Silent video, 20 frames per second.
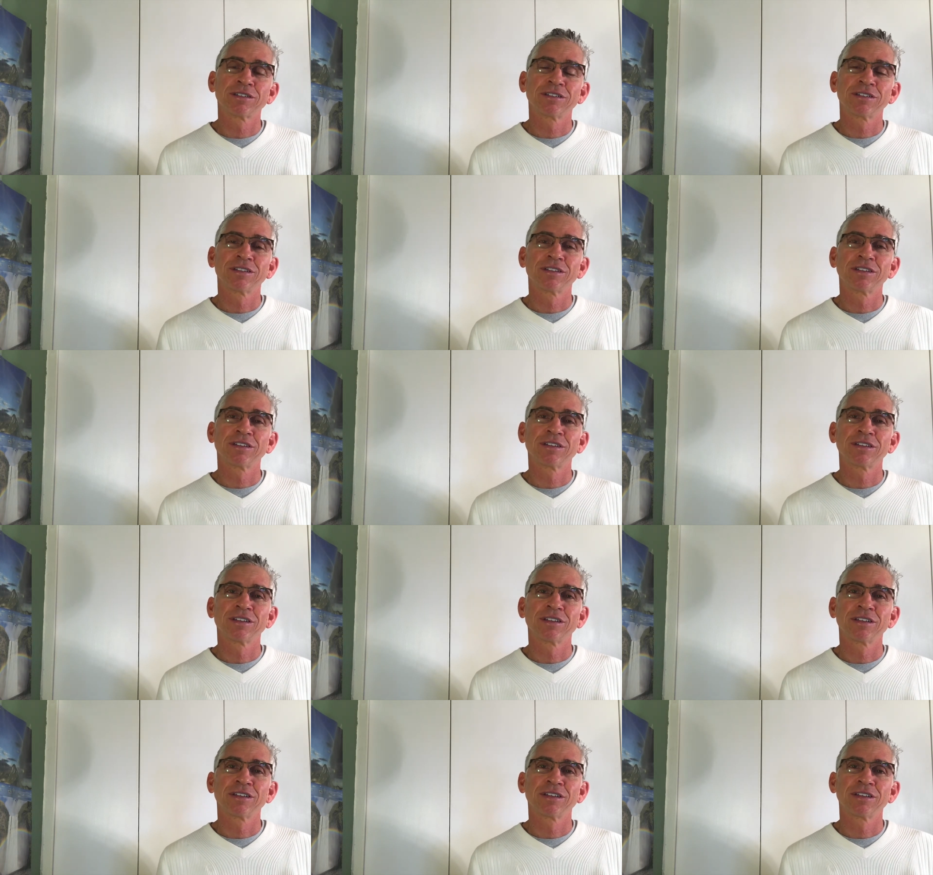
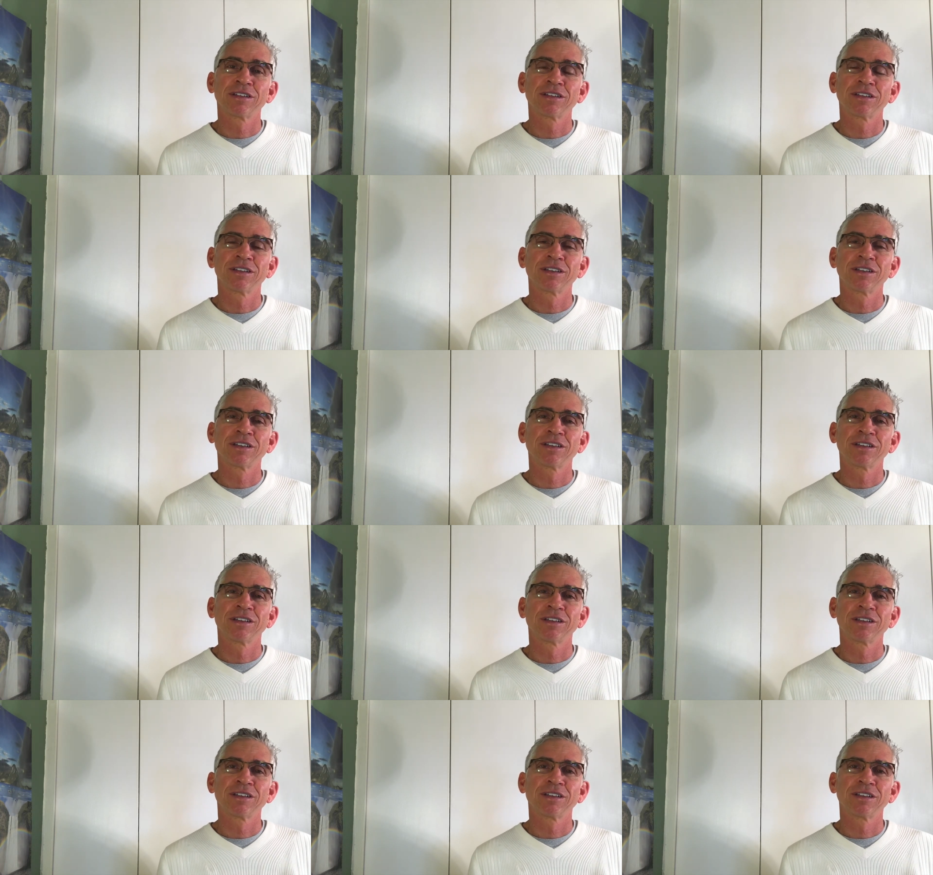
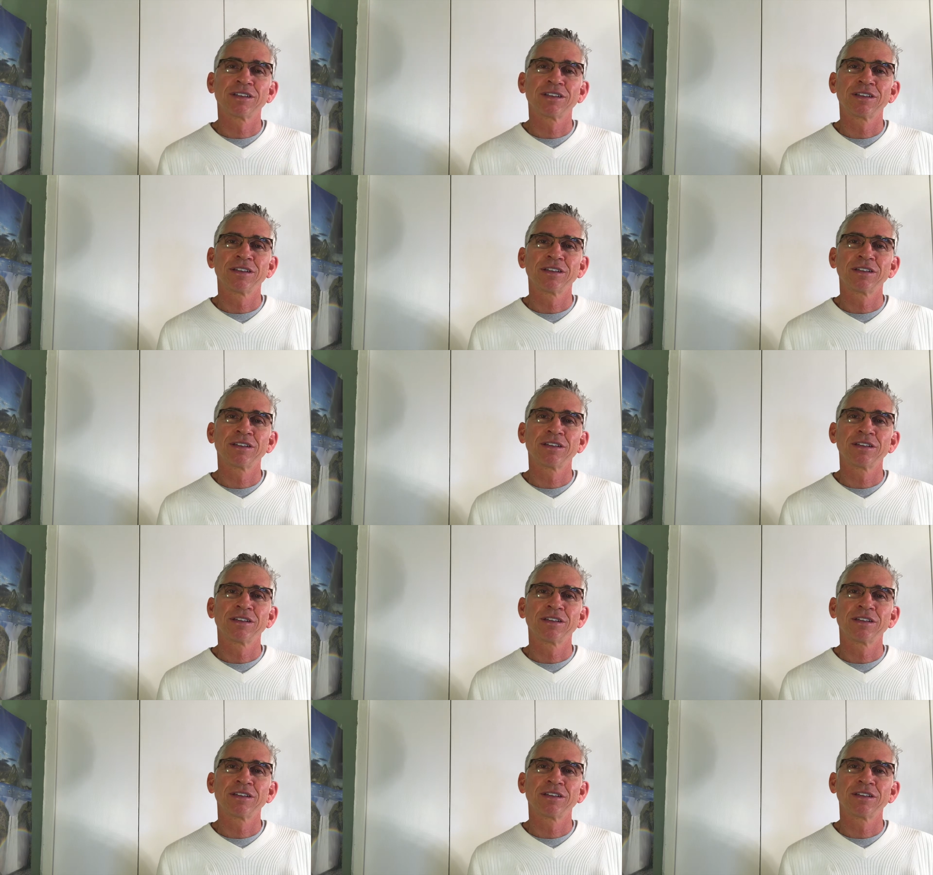[no speech]